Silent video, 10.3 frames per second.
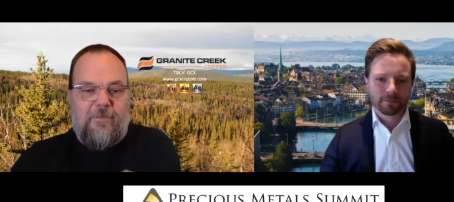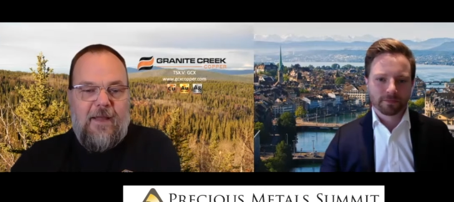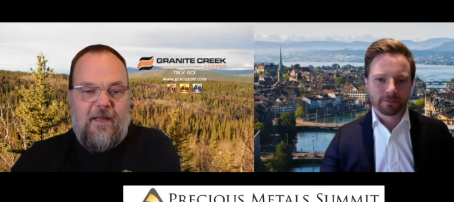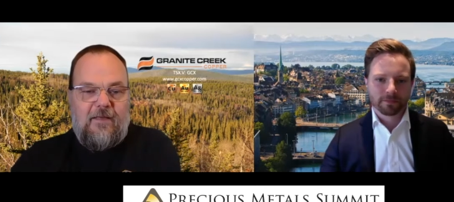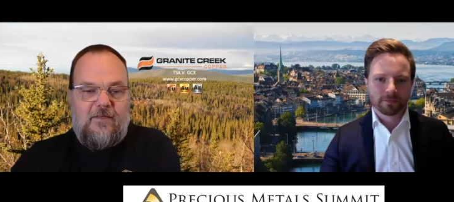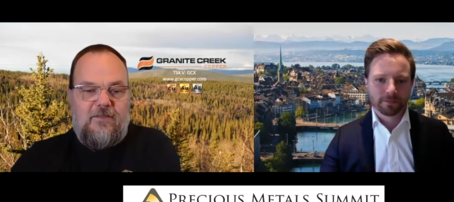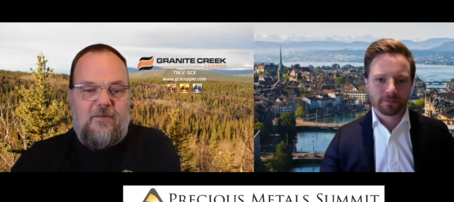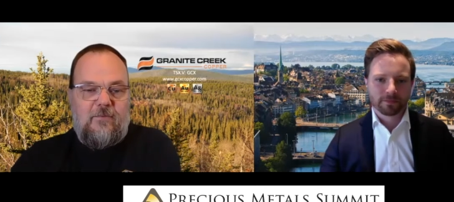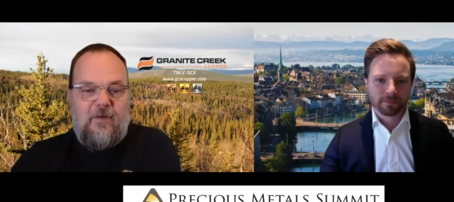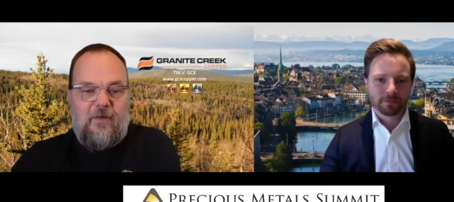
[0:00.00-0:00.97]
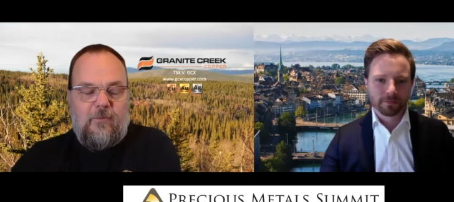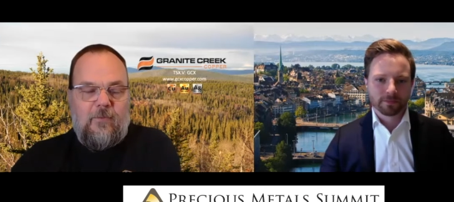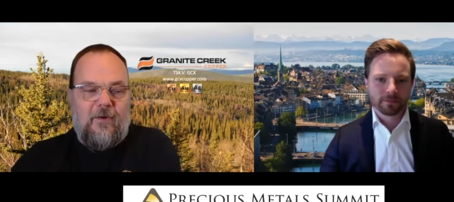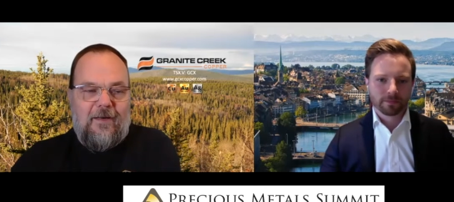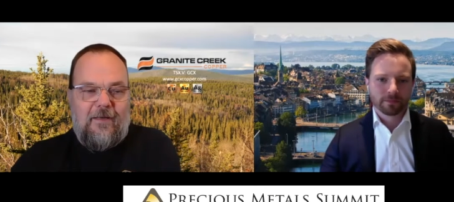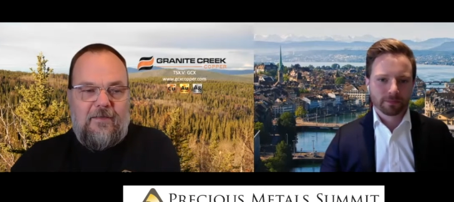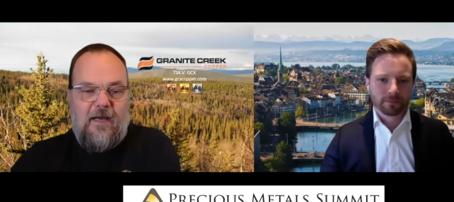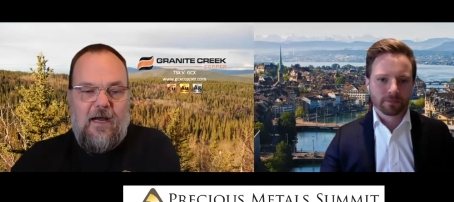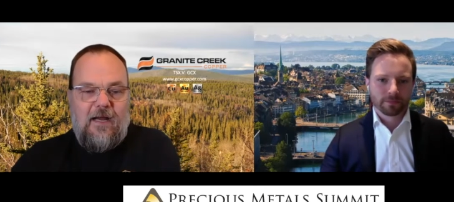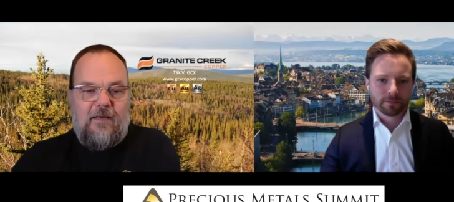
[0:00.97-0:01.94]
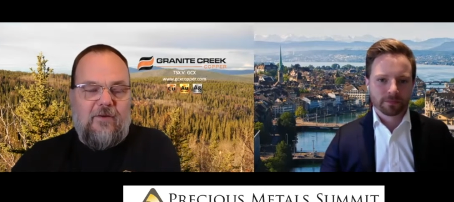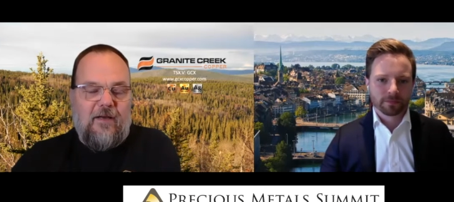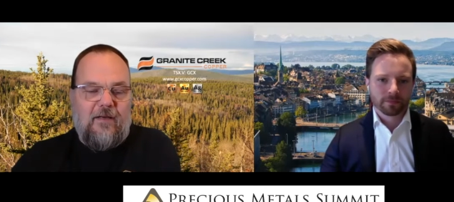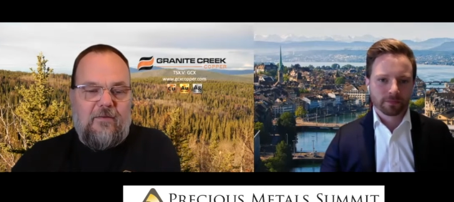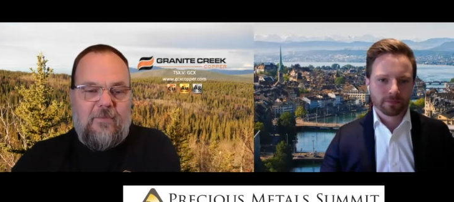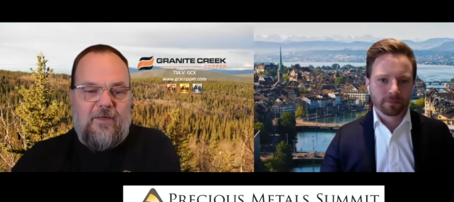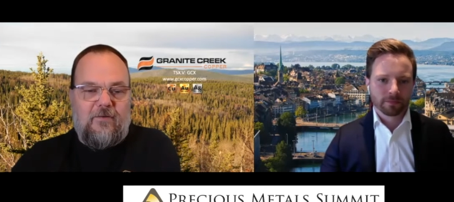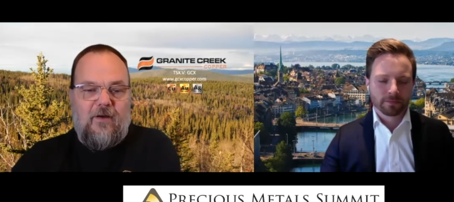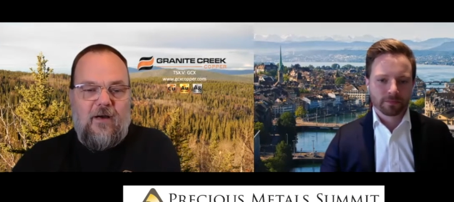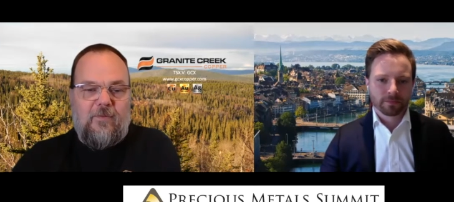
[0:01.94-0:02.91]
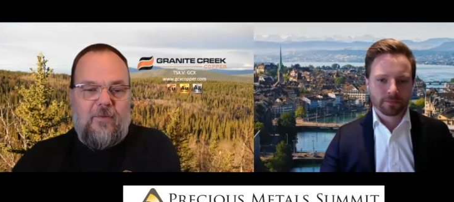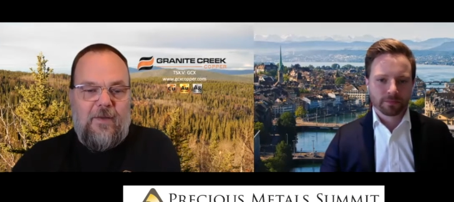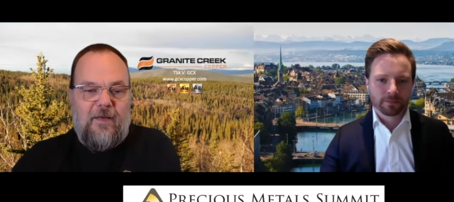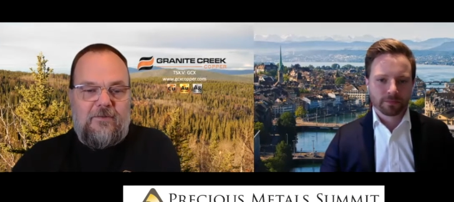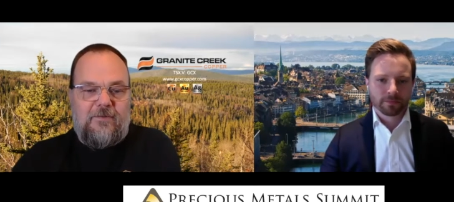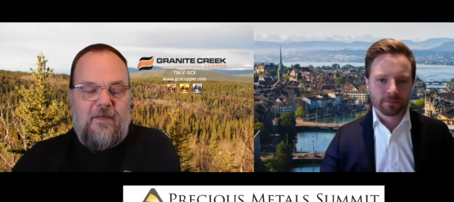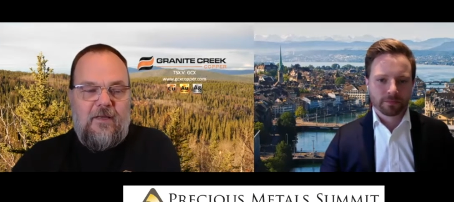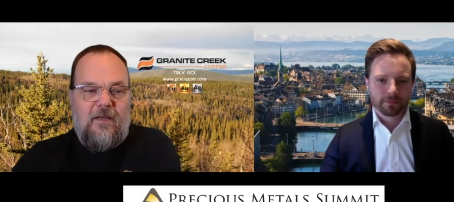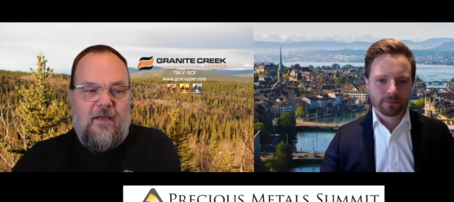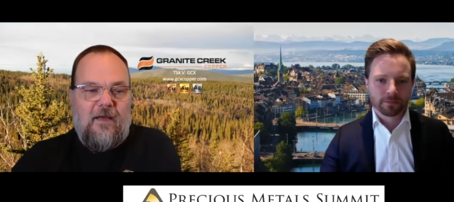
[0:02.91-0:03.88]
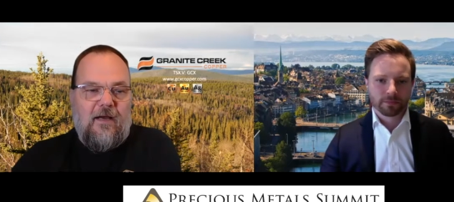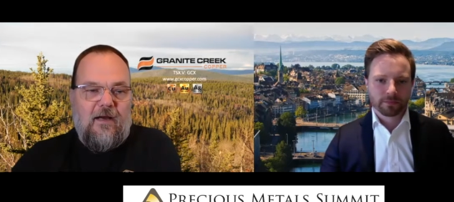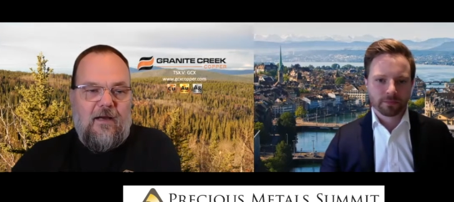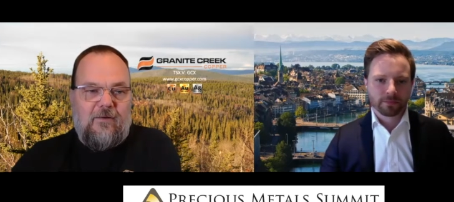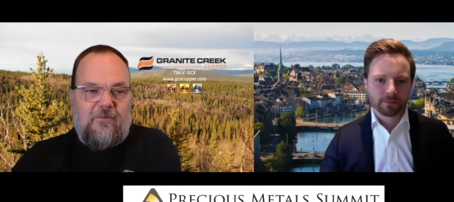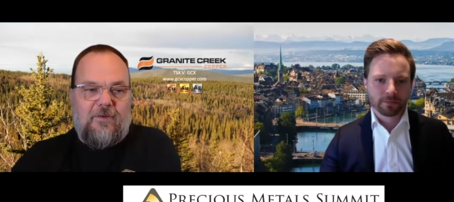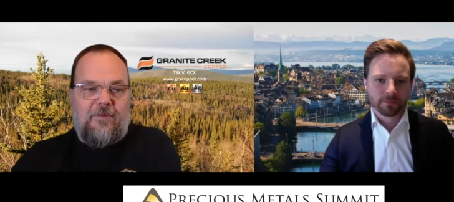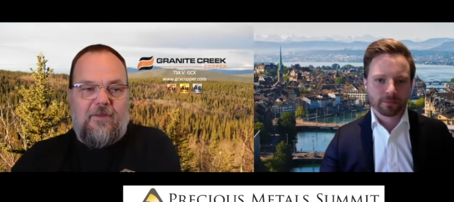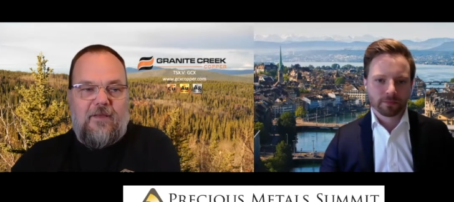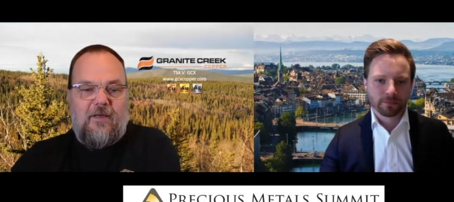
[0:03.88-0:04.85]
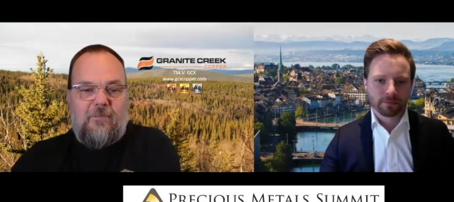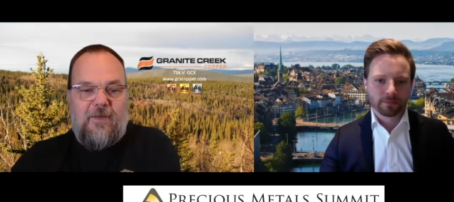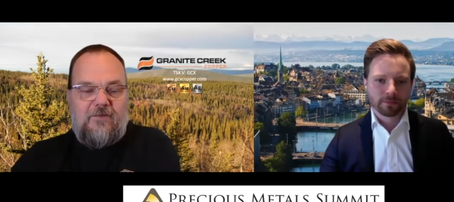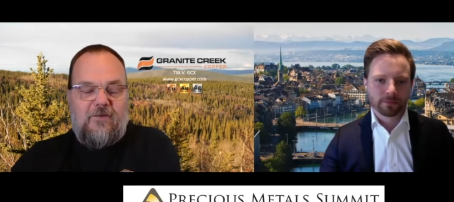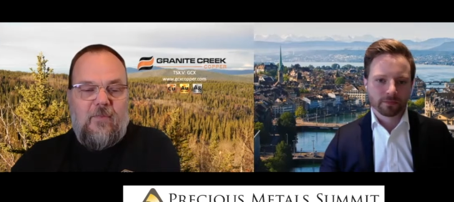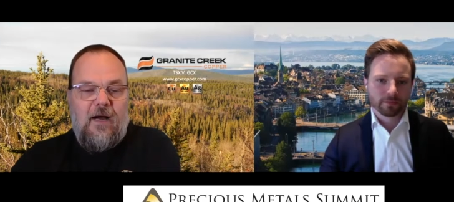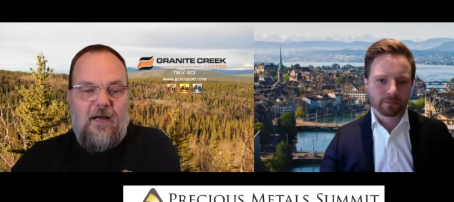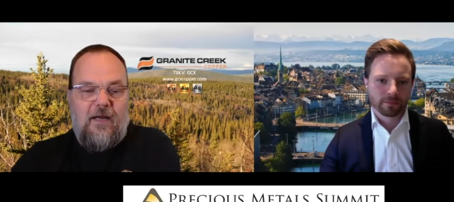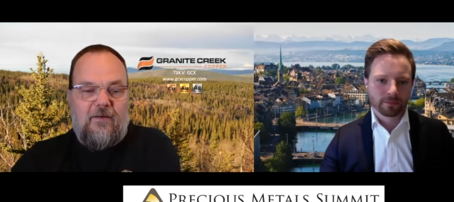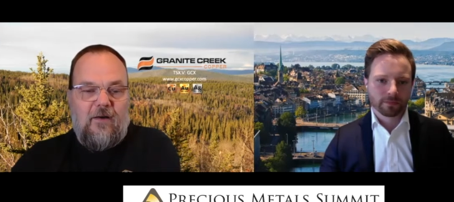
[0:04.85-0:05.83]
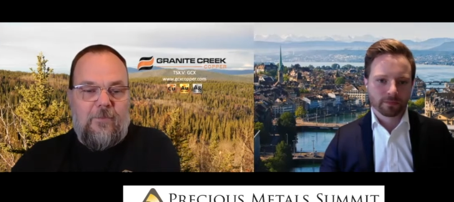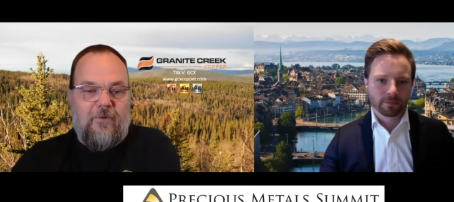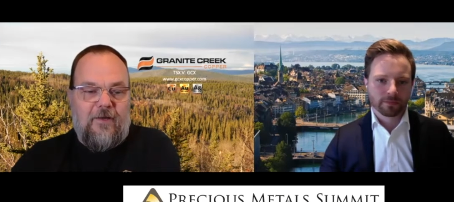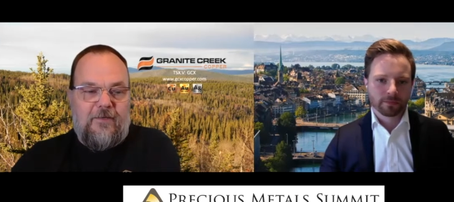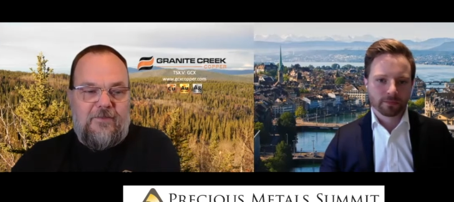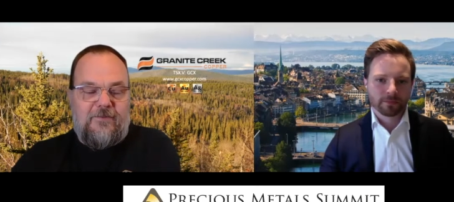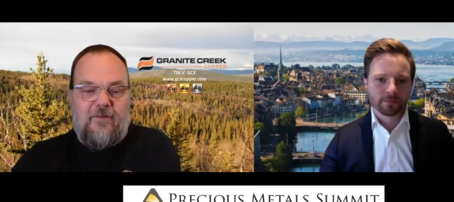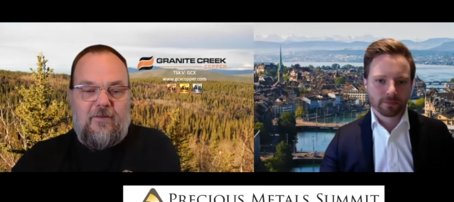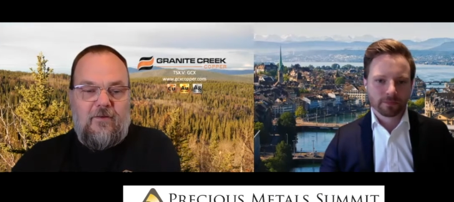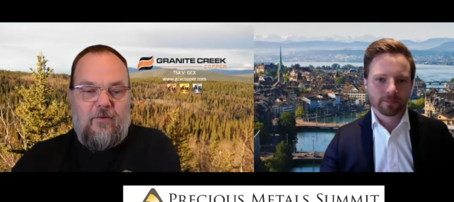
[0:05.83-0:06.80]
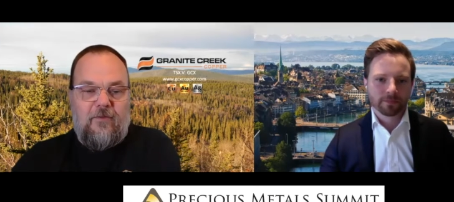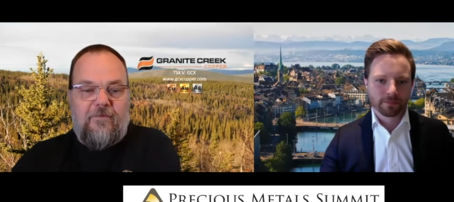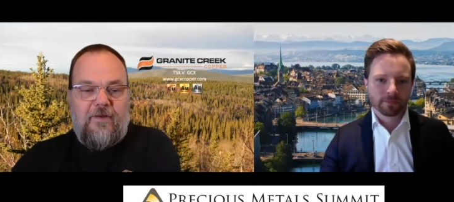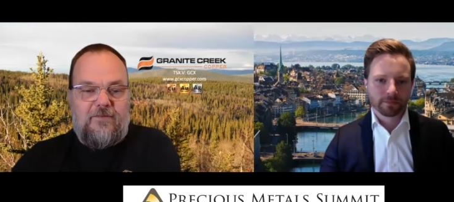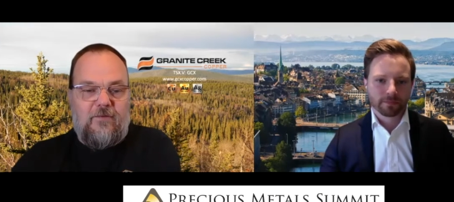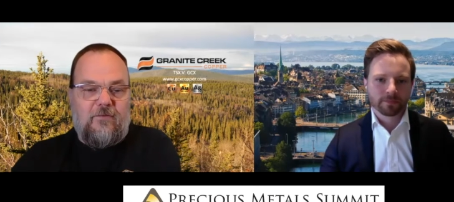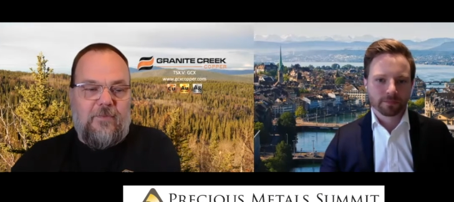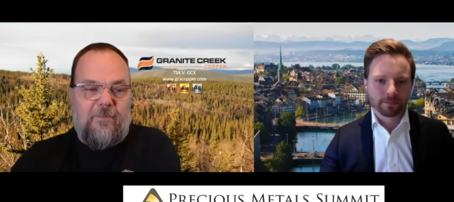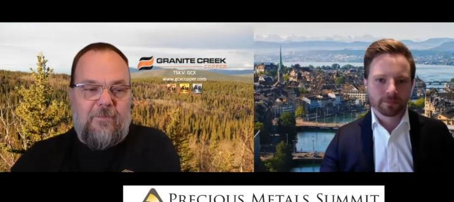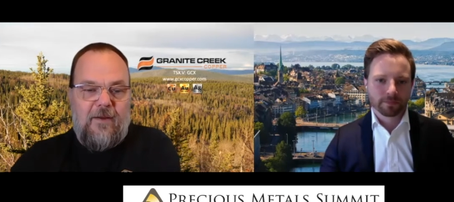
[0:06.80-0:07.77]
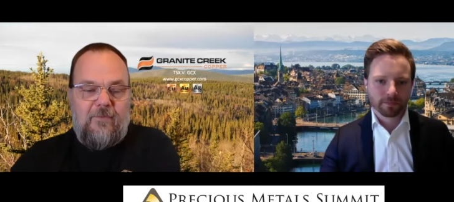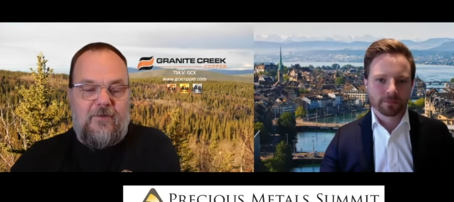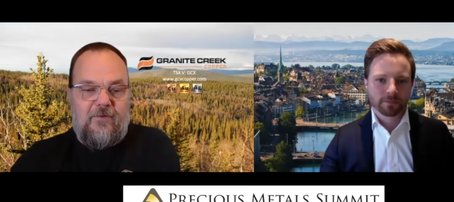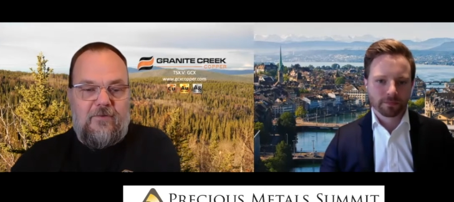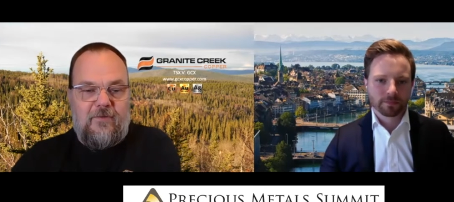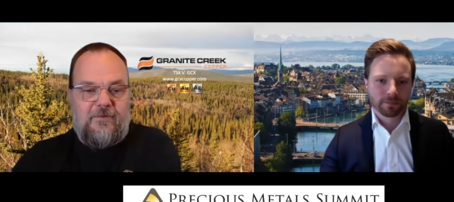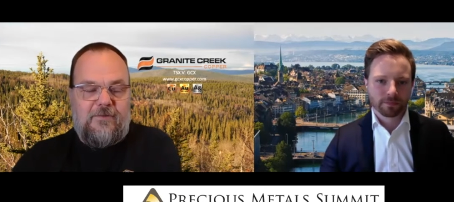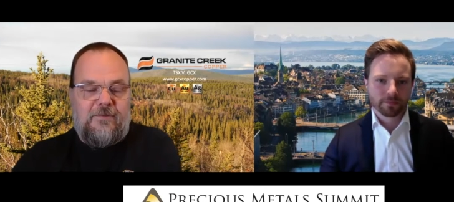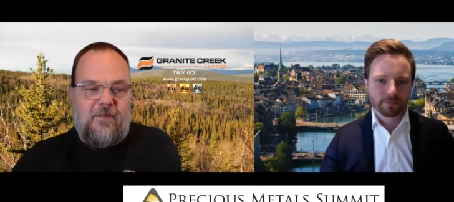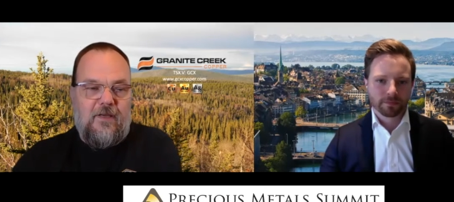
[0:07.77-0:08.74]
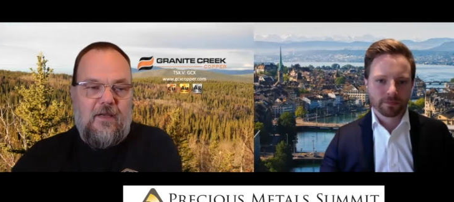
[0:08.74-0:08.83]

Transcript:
Speaker 1: package where we're in the high grade Minto copper belt uh, with the uh, mine operating just to the north of us, owned by Pembridge Resources.